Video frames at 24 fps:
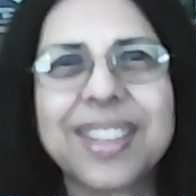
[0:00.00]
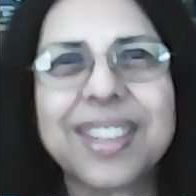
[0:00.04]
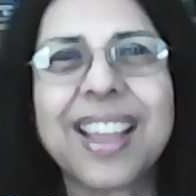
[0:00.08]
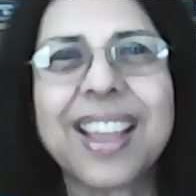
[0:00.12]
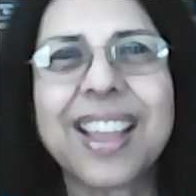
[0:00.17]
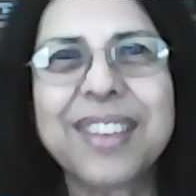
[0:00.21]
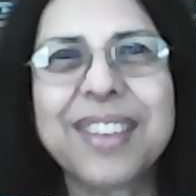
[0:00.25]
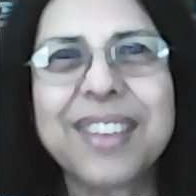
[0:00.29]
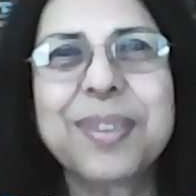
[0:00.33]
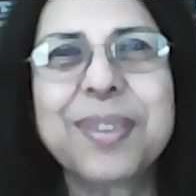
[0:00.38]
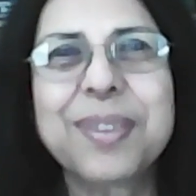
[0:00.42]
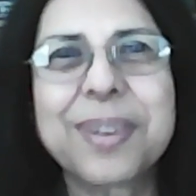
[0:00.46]
they
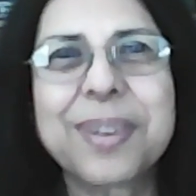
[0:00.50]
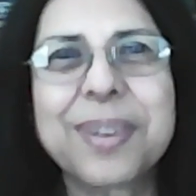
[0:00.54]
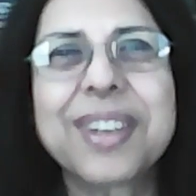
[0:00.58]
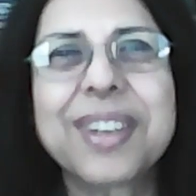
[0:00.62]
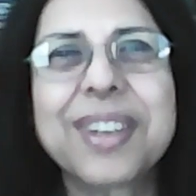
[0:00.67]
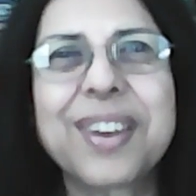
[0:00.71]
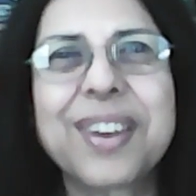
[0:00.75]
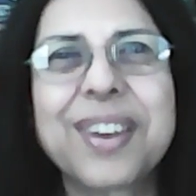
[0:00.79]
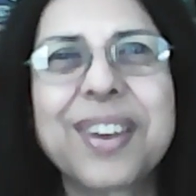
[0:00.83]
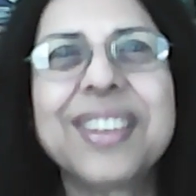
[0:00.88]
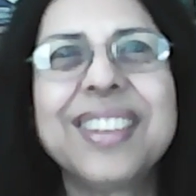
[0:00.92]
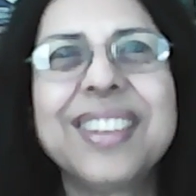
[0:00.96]
had to
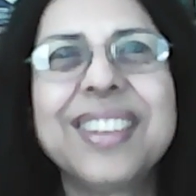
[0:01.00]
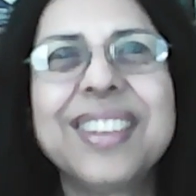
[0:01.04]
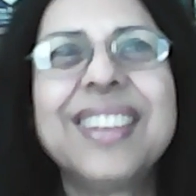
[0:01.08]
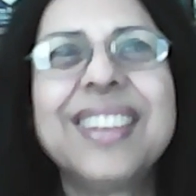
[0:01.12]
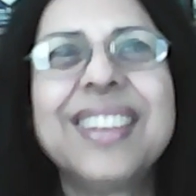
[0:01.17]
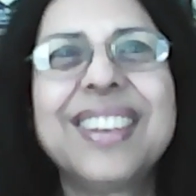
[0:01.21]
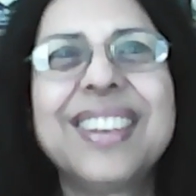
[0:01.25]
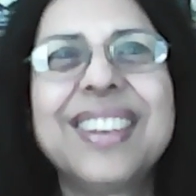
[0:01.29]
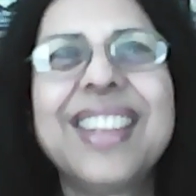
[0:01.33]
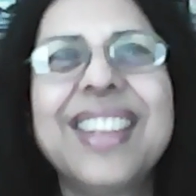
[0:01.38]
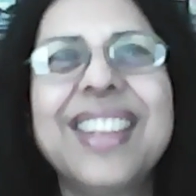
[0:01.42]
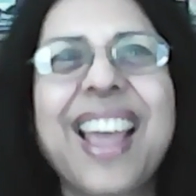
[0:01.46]
work on
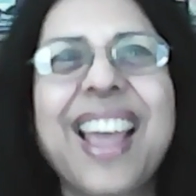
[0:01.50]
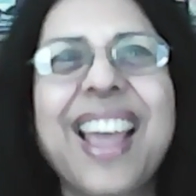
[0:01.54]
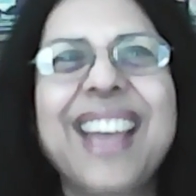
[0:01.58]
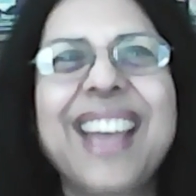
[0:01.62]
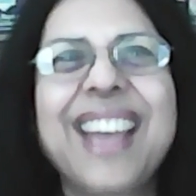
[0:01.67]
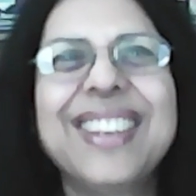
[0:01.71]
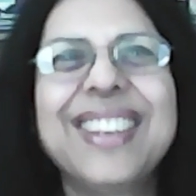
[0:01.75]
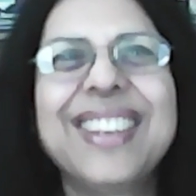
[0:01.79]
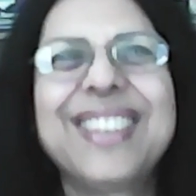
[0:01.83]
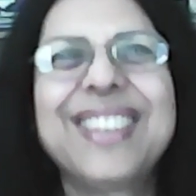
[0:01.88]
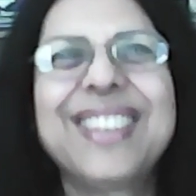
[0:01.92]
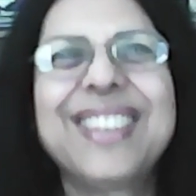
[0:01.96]
her
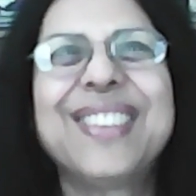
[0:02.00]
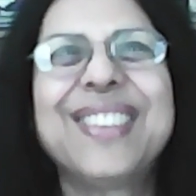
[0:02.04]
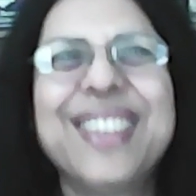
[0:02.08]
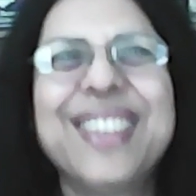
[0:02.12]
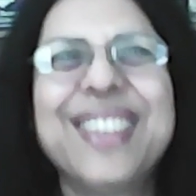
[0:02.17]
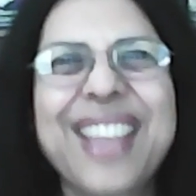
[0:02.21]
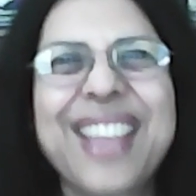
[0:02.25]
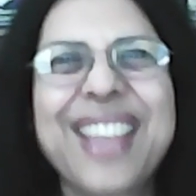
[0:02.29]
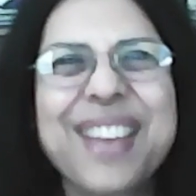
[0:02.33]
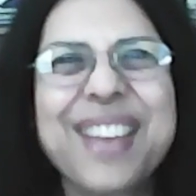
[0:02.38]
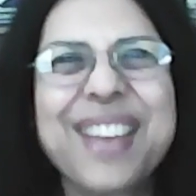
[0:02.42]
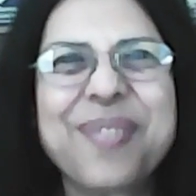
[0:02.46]
dad to
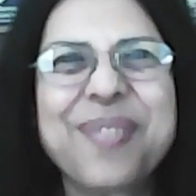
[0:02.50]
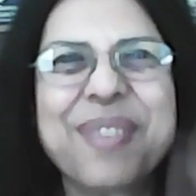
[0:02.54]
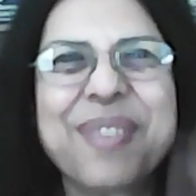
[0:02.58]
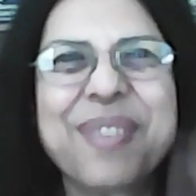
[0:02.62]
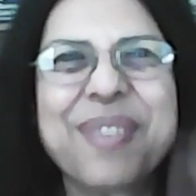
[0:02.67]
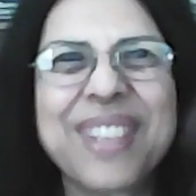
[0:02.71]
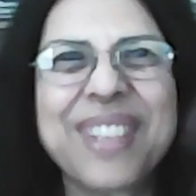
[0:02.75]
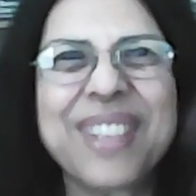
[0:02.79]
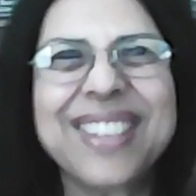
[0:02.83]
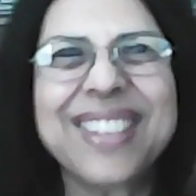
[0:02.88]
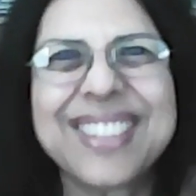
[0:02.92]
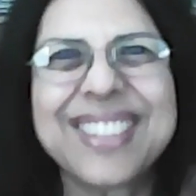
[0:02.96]
get
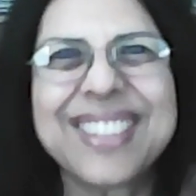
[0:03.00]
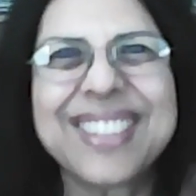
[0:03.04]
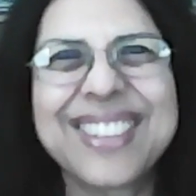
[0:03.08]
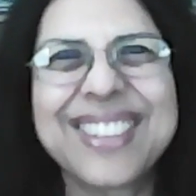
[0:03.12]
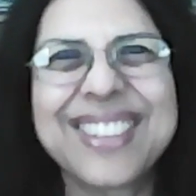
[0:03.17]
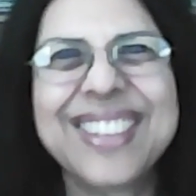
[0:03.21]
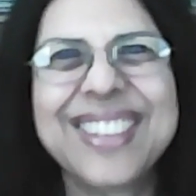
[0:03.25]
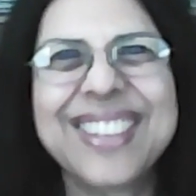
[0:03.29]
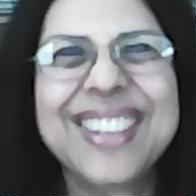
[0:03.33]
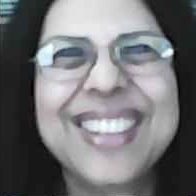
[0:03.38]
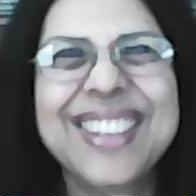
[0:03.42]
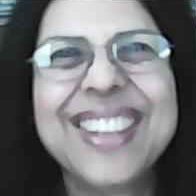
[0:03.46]

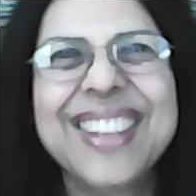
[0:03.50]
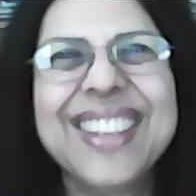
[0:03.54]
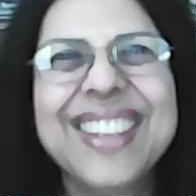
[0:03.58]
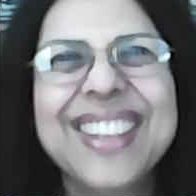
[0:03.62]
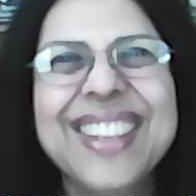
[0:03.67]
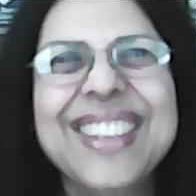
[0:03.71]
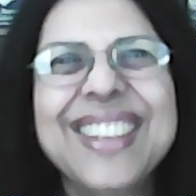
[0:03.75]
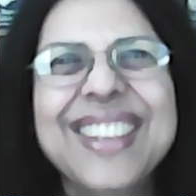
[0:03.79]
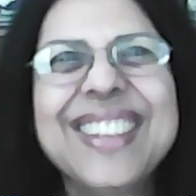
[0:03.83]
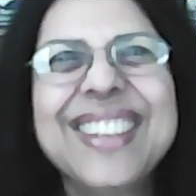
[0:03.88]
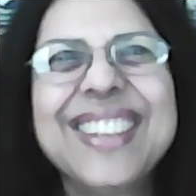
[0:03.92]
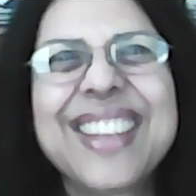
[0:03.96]
permission
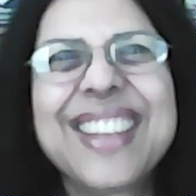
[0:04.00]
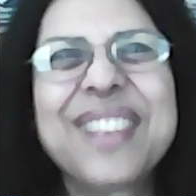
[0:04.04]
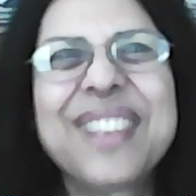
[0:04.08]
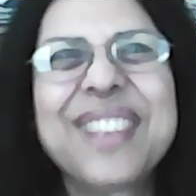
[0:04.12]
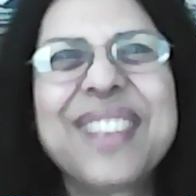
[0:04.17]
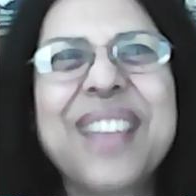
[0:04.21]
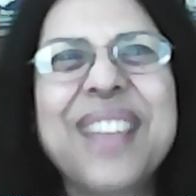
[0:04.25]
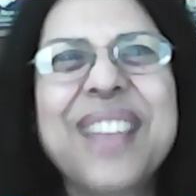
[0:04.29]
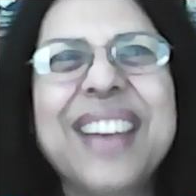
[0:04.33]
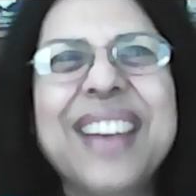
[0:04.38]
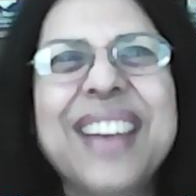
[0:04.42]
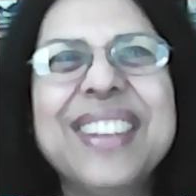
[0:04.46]
to
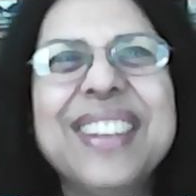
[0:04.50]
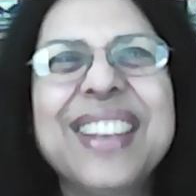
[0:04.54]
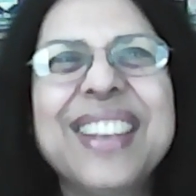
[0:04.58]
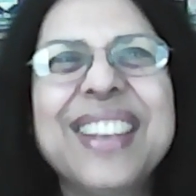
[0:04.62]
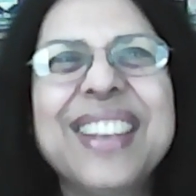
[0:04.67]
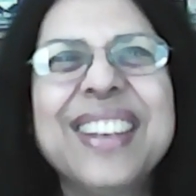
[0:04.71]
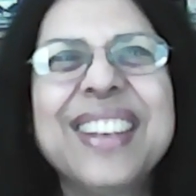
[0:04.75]
get married.